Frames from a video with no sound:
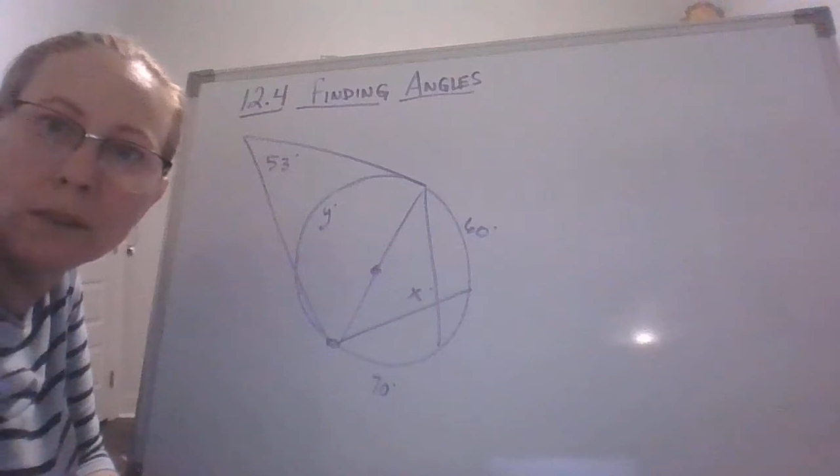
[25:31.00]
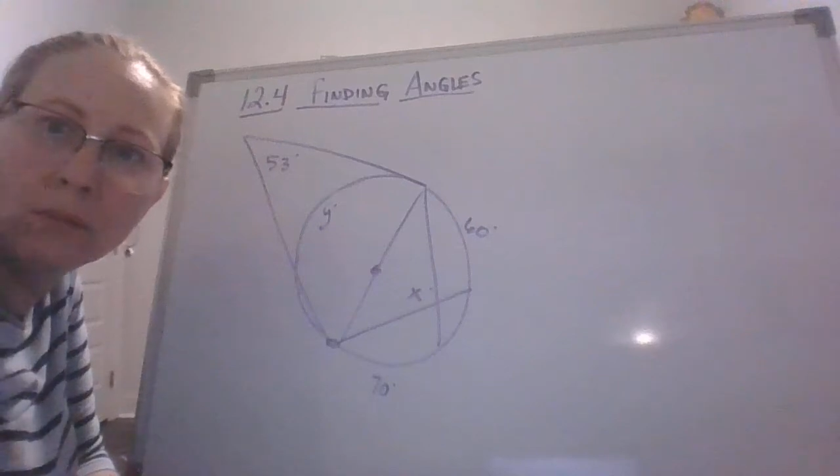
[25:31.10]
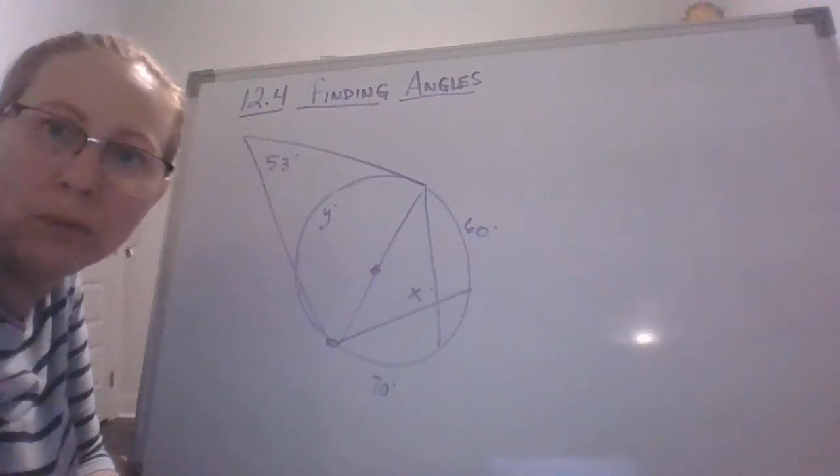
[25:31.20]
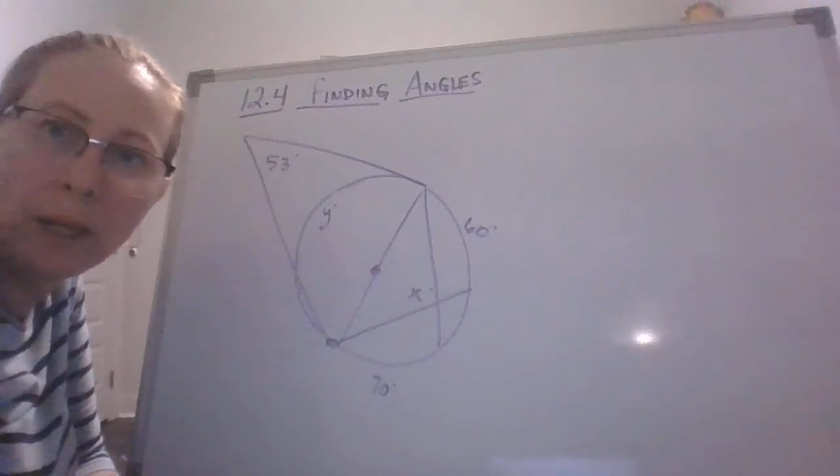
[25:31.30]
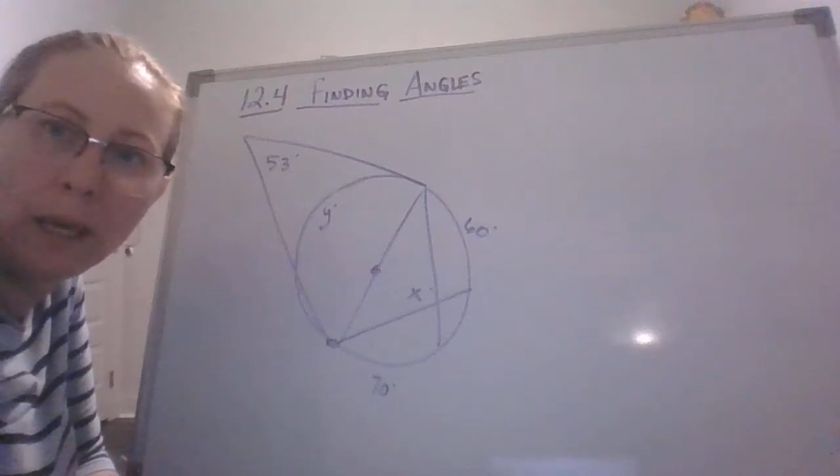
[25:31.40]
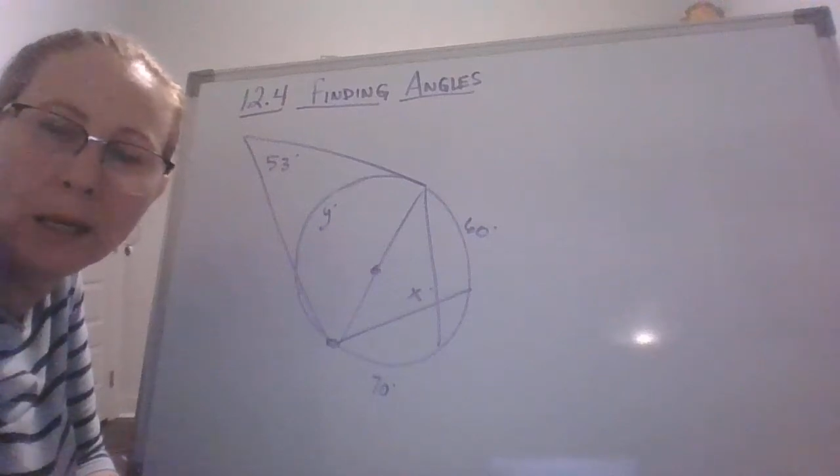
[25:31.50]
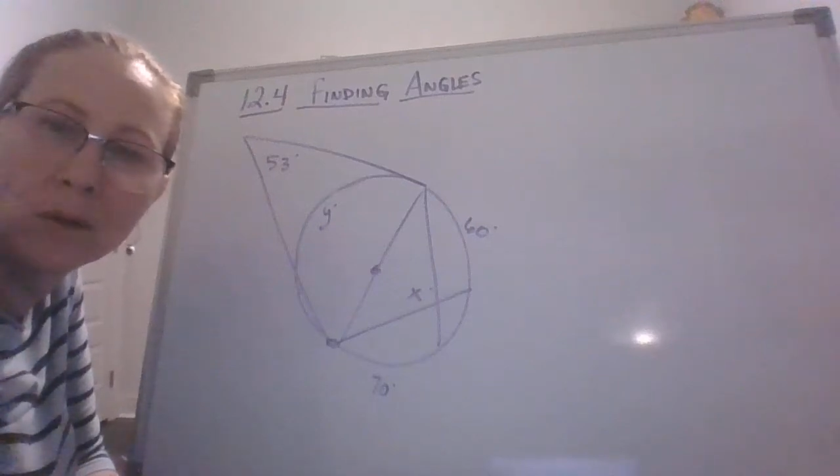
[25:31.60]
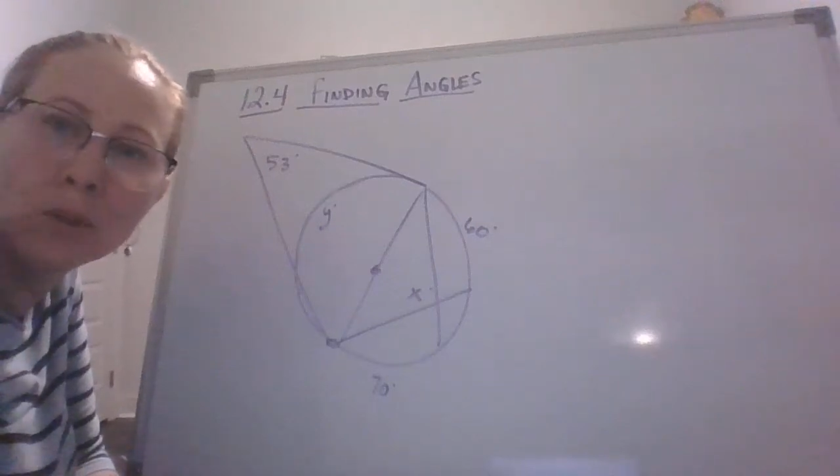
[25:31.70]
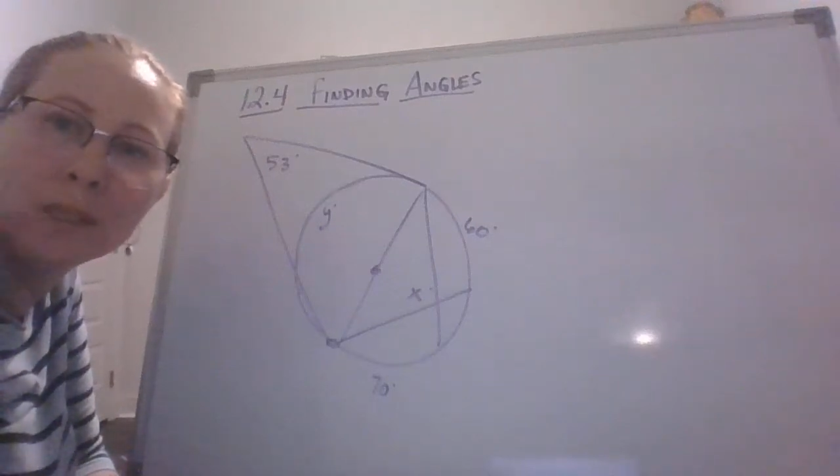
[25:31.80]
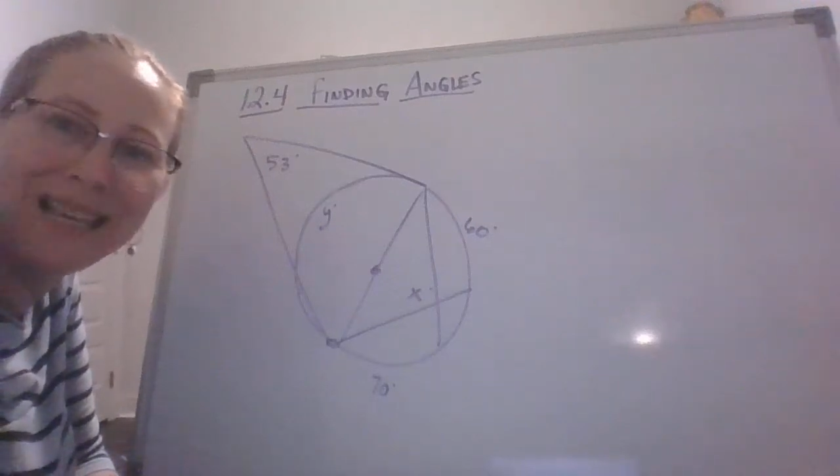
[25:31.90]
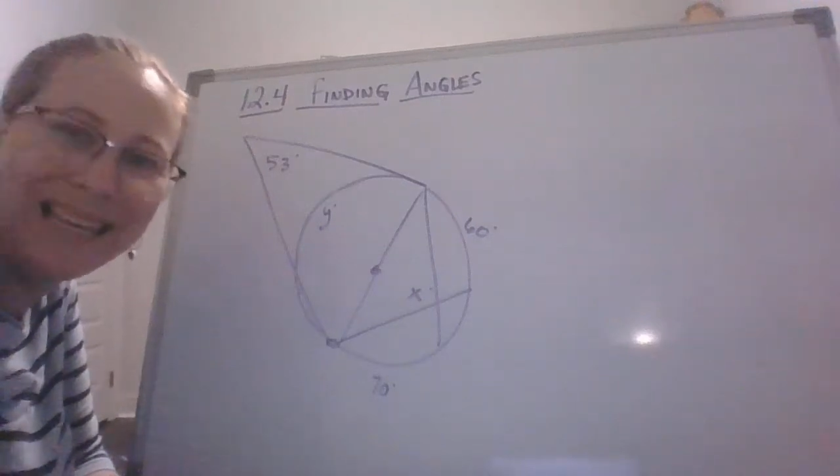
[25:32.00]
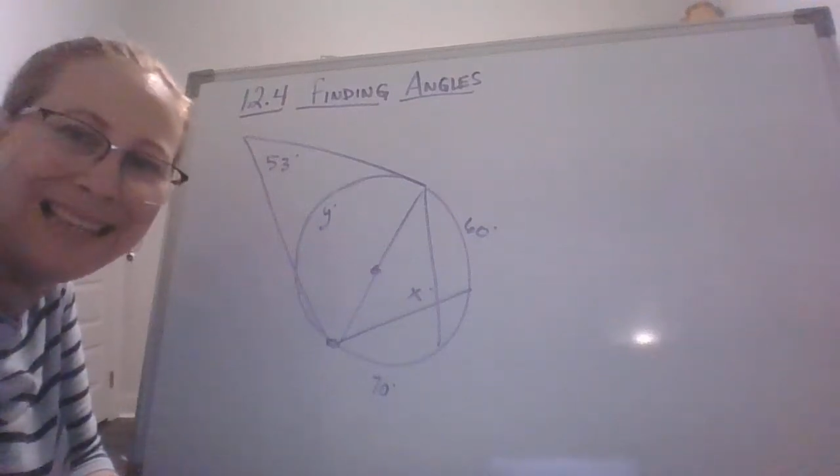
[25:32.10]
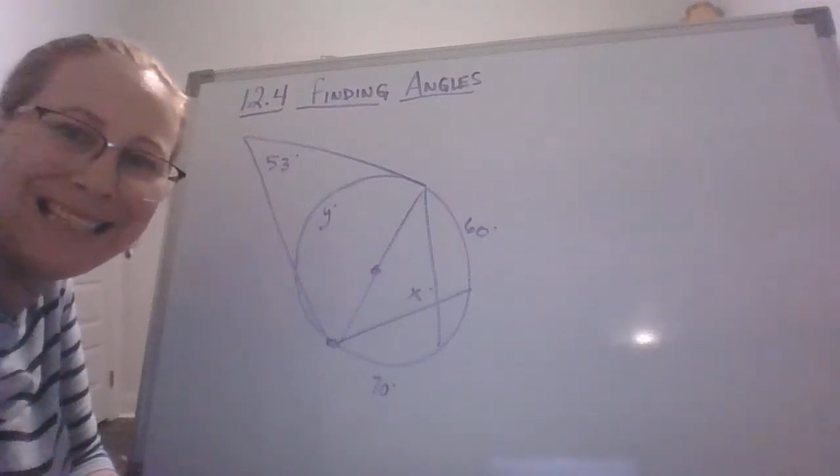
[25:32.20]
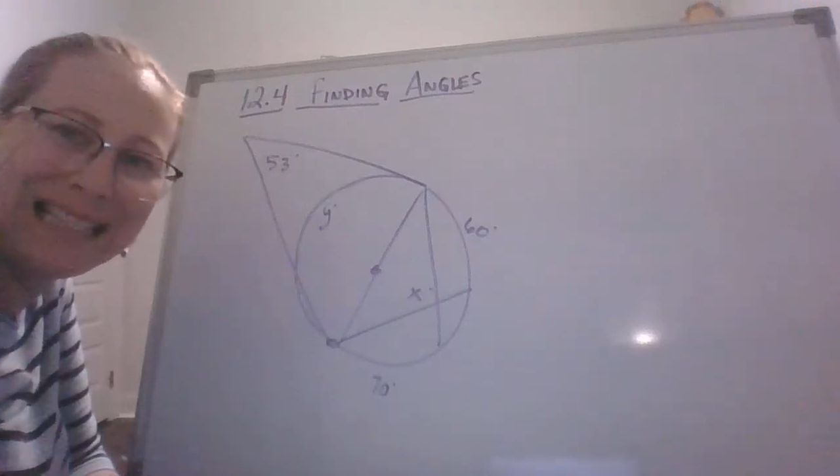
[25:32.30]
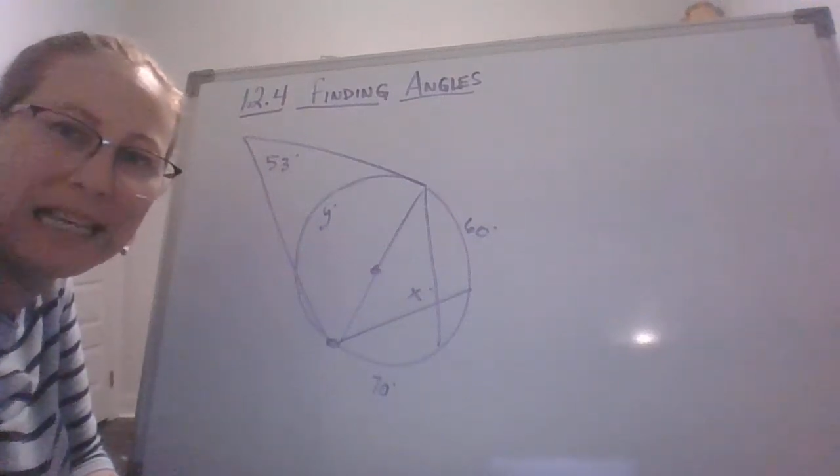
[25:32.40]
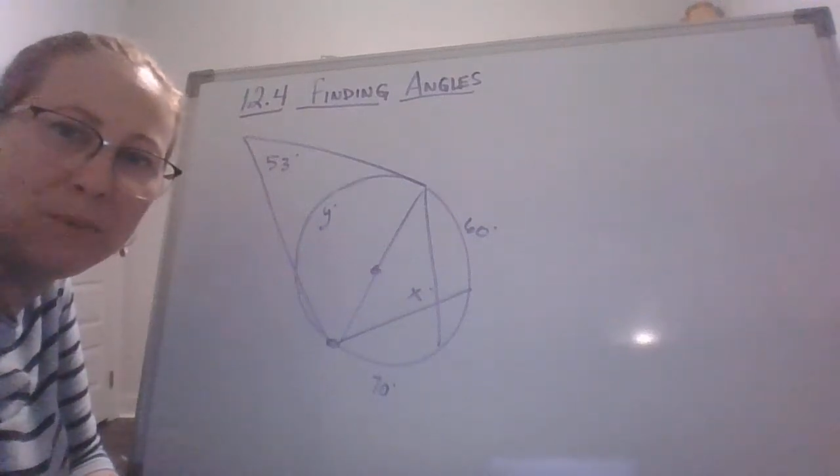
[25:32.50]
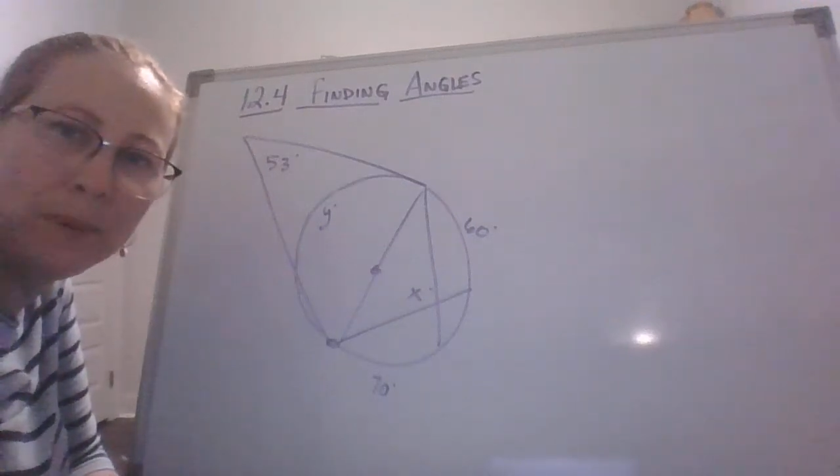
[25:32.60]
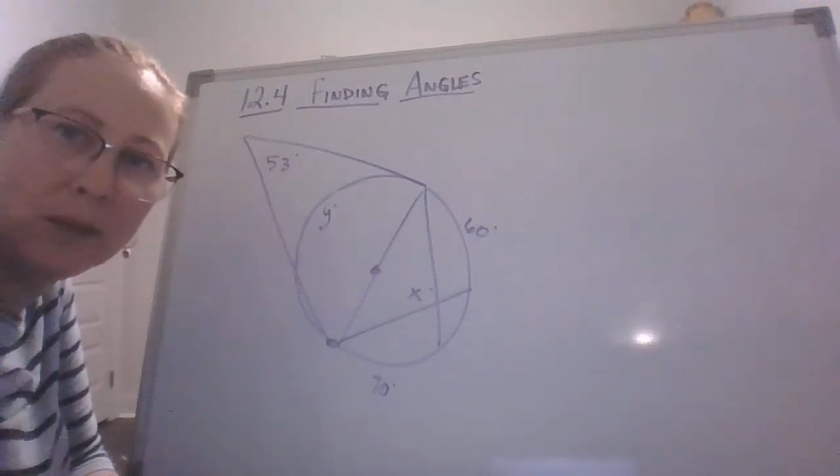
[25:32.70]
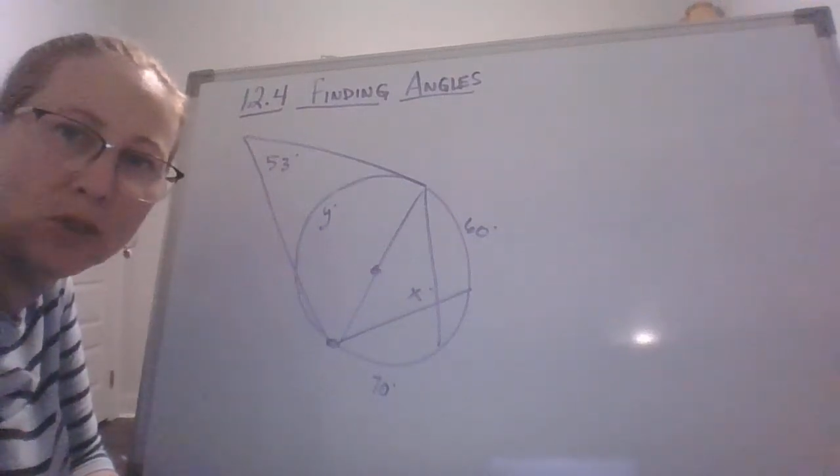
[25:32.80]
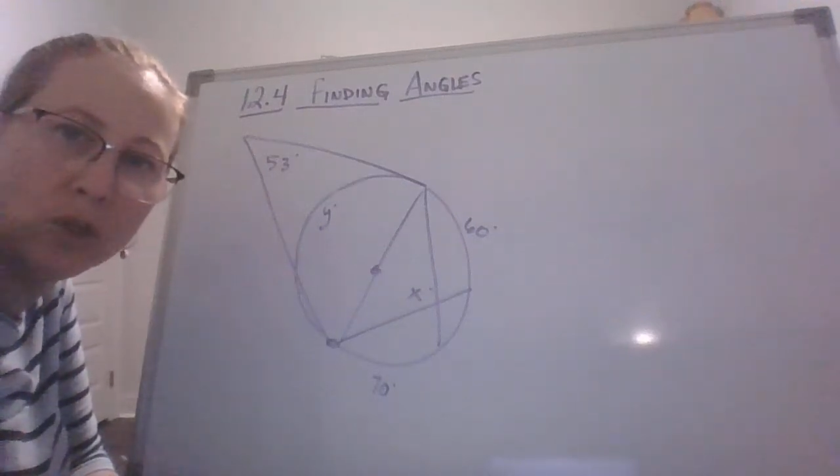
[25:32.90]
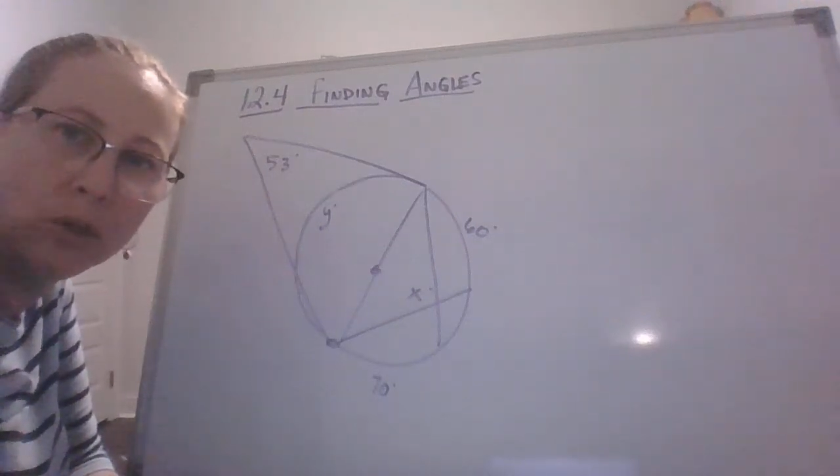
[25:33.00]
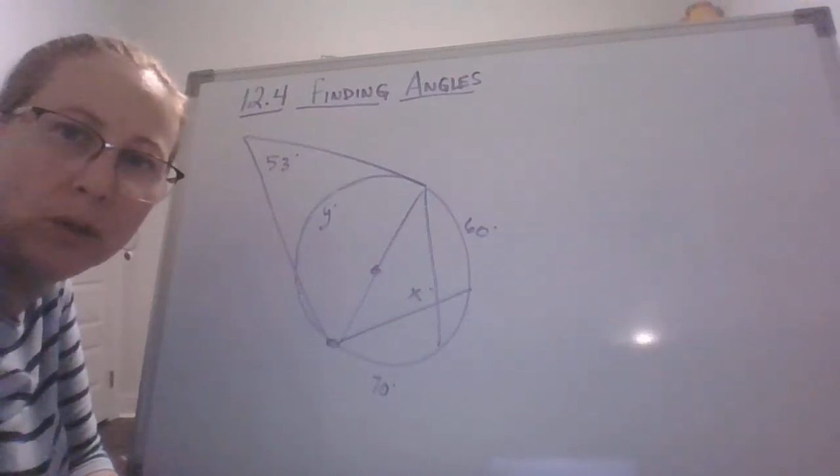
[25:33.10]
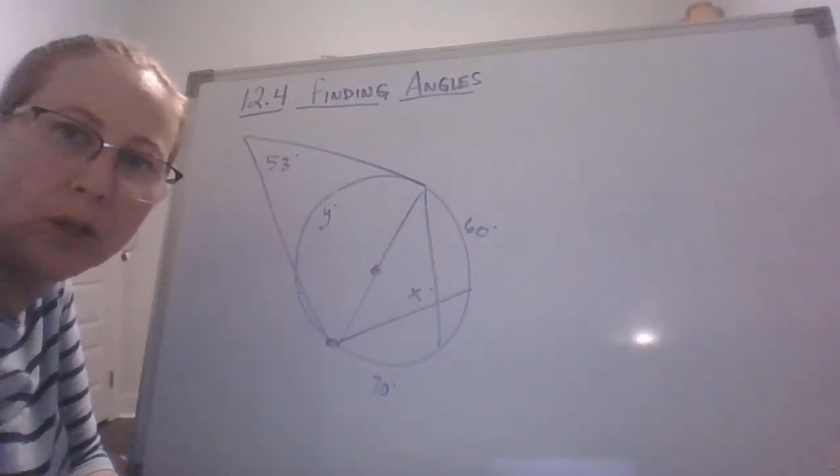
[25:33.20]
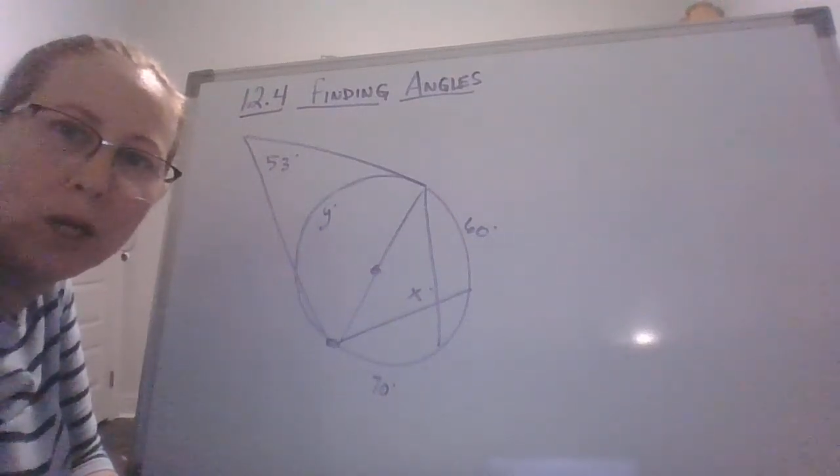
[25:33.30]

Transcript: different angles in the same picture.